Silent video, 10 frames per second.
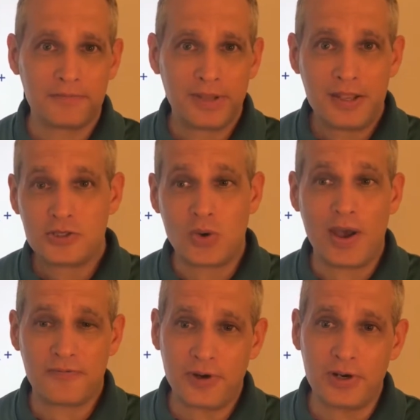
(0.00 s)
So
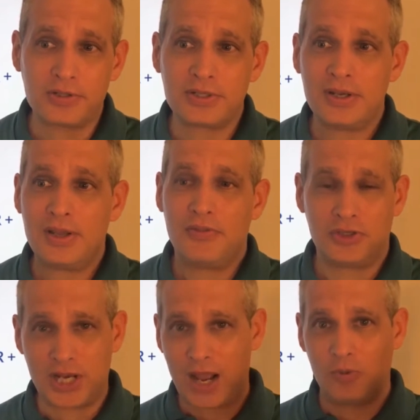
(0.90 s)
at first, the
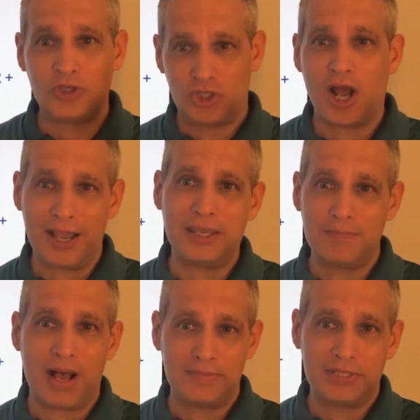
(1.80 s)
child was shocking
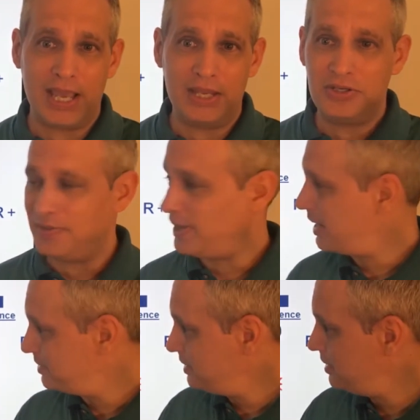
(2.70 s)
mom's cage in the
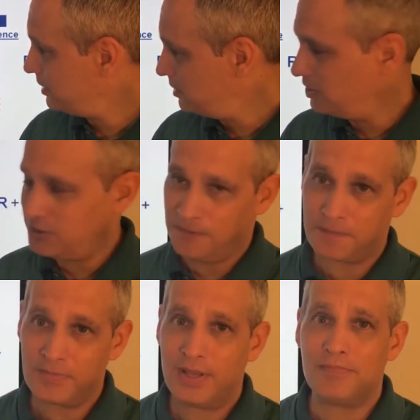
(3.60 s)
antecedent condition.
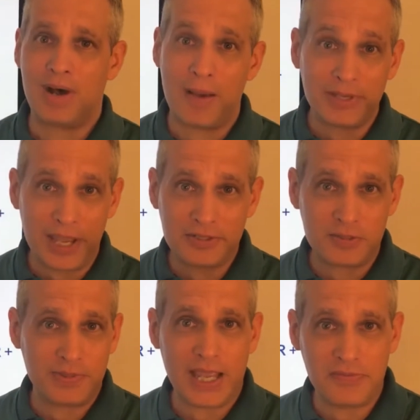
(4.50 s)
Mom engages the
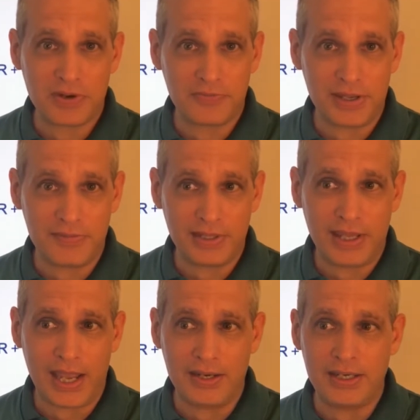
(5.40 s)
behavior of giving the
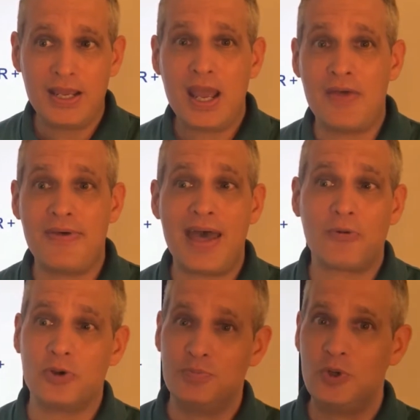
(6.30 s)
candy, and then that
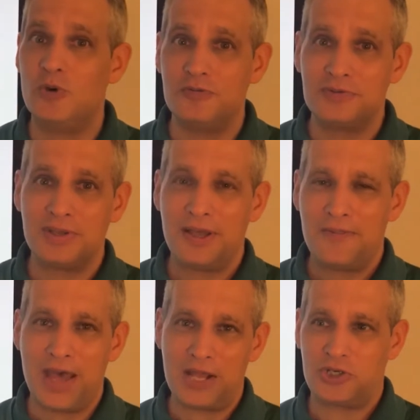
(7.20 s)
removes
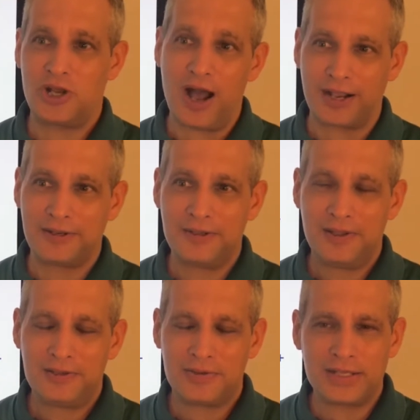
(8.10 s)
that shock.
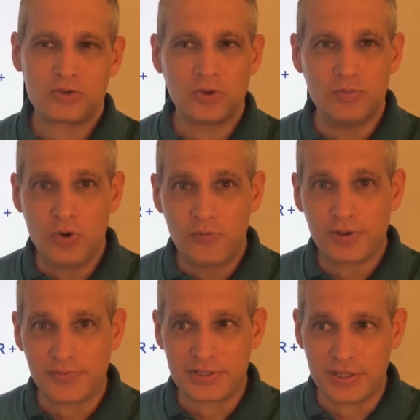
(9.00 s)
So that's the removal
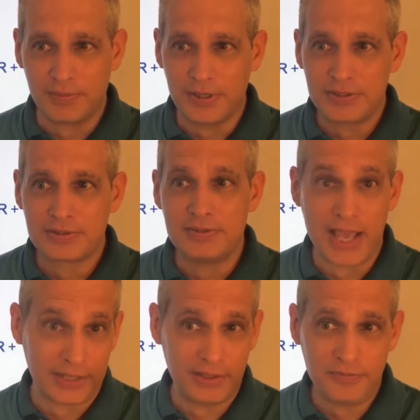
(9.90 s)
of the stimulus,
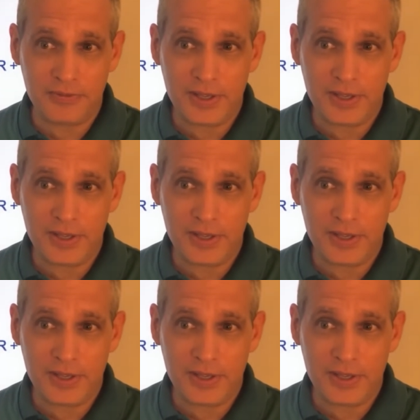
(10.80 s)
negative.